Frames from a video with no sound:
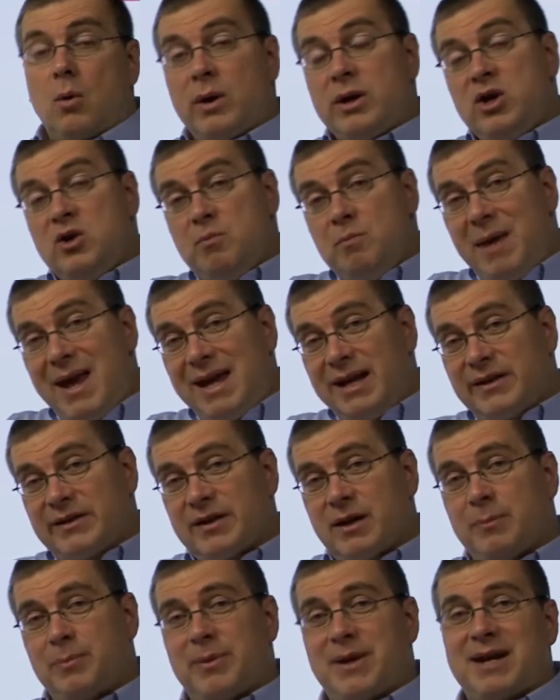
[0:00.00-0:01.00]
When you make
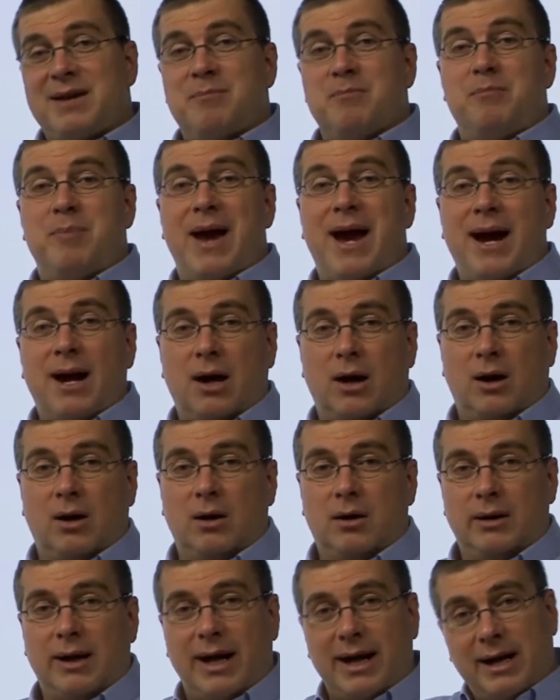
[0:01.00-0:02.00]
something bare,
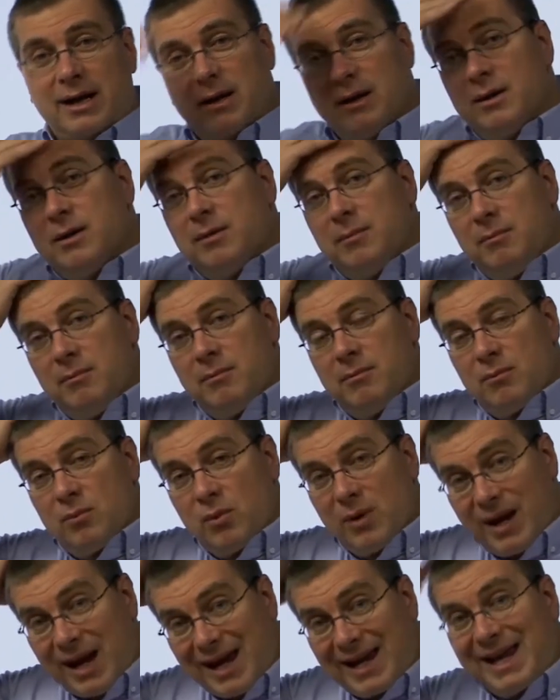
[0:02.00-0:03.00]
like
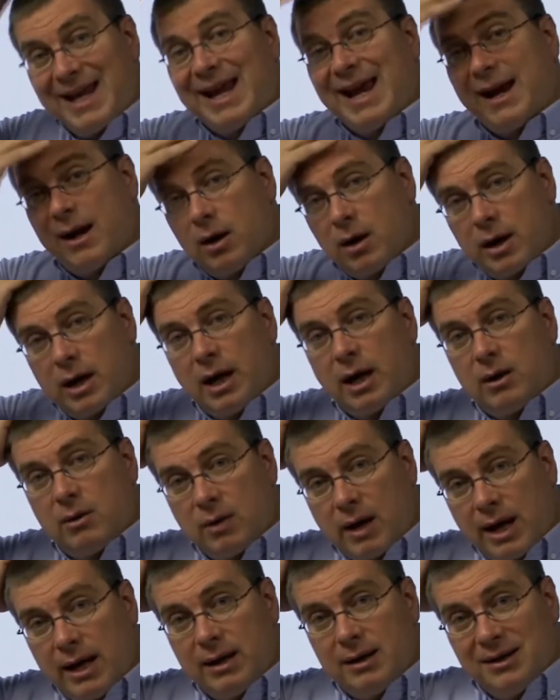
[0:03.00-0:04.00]
when I get a haircut,
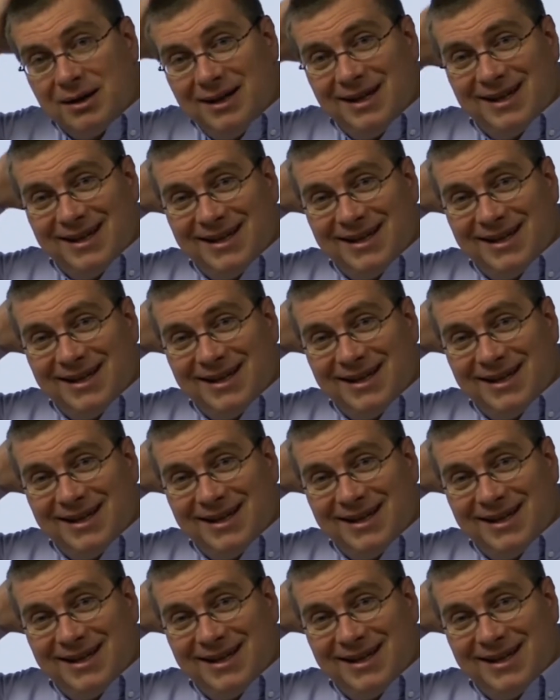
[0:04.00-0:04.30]
right?